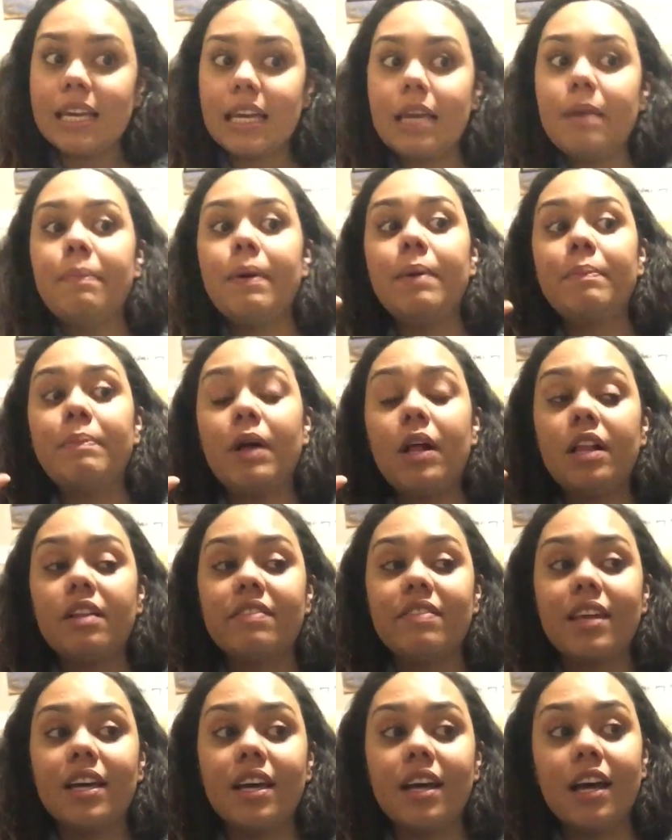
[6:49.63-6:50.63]
Keep up all
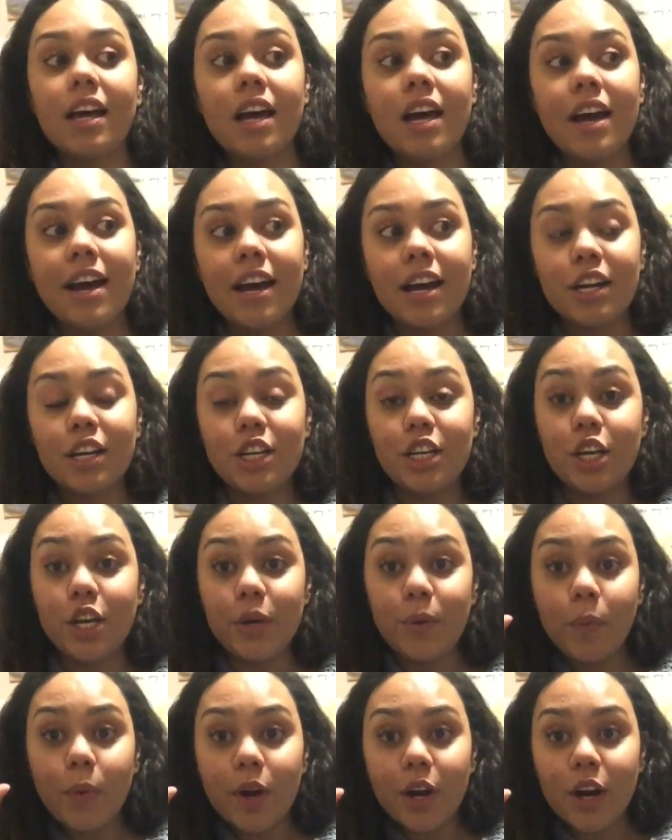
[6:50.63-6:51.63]
of the good